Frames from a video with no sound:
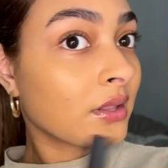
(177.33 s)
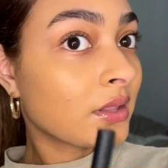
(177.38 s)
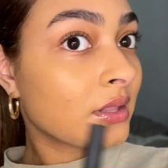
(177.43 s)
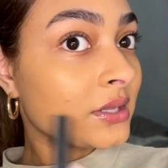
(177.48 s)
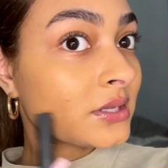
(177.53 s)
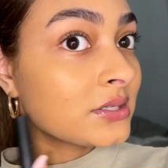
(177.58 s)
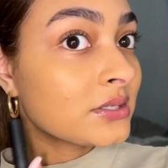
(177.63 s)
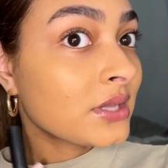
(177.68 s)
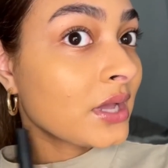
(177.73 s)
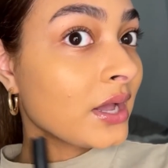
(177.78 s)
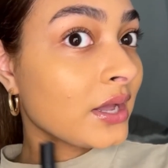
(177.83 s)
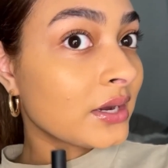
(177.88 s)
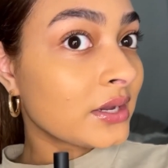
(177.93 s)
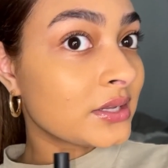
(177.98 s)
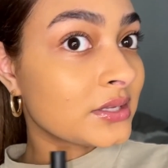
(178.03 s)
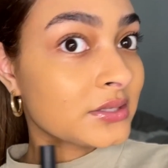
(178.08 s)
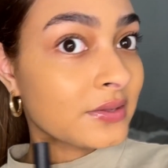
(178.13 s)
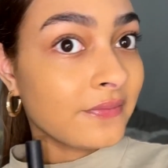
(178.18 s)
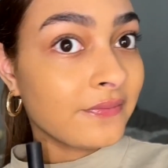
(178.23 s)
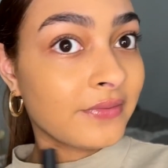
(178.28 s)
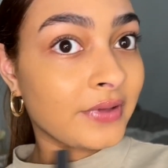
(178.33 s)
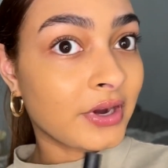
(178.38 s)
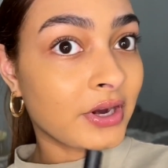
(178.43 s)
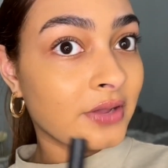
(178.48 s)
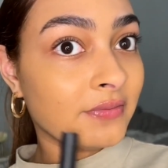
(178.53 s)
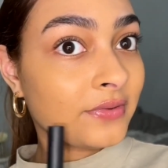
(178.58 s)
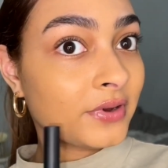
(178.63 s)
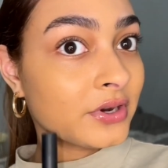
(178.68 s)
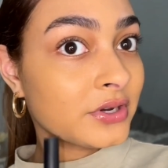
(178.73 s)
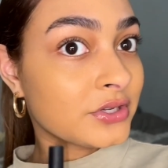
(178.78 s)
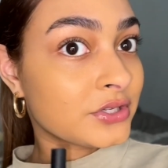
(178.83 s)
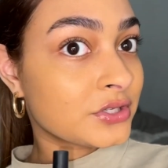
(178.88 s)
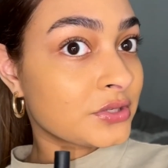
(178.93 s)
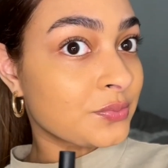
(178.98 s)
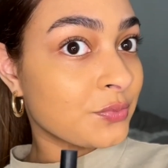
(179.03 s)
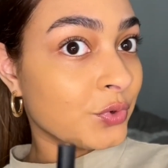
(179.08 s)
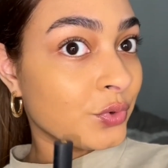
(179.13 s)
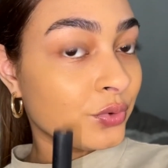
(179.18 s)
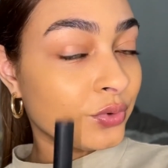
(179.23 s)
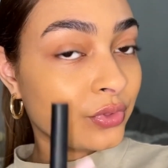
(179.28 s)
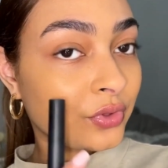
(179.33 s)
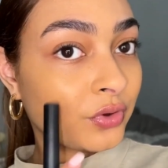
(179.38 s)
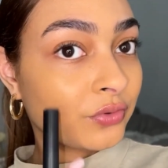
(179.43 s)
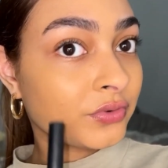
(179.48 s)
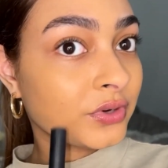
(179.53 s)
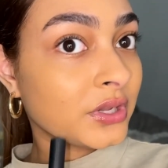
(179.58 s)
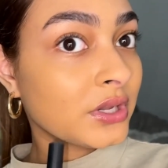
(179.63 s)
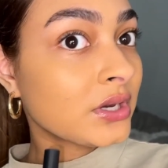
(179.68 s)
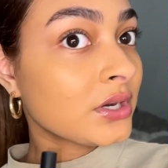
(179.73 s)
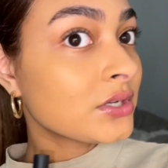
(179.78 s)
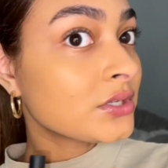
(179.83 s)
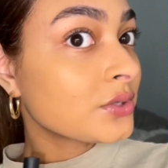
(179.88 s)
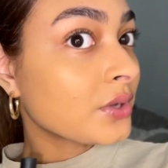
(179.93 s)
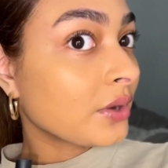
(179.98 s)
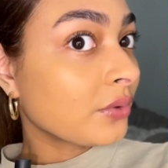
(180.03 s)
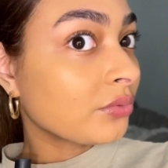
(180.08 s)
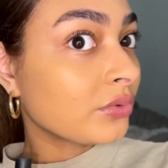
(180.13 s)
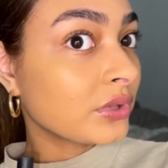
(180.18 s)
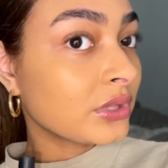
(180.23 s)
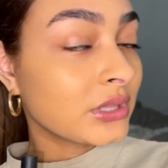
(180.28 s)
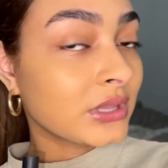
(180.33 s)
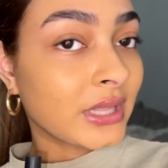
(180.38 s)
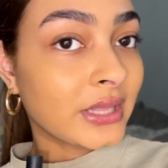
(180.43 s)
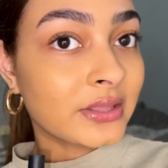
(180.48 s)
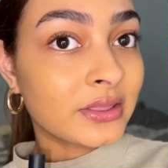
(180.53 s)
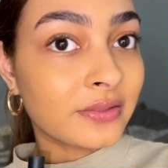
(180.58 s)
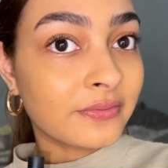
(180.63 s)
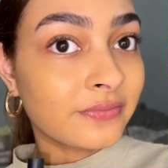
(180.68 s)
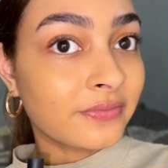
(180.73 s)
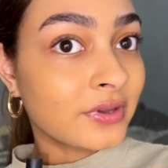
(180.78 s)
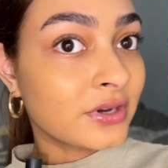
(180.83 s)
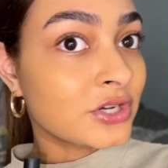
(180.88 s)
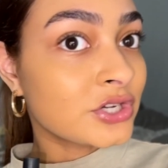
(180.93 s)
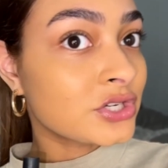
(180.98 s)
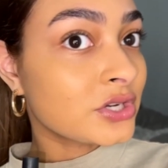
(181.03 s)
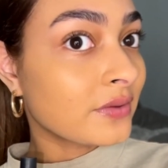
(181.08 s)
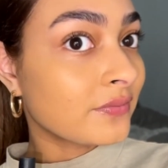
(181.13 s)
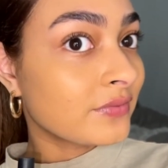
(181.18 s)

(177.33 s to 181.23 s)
This side is very, very smooth over here, so I really like the finish of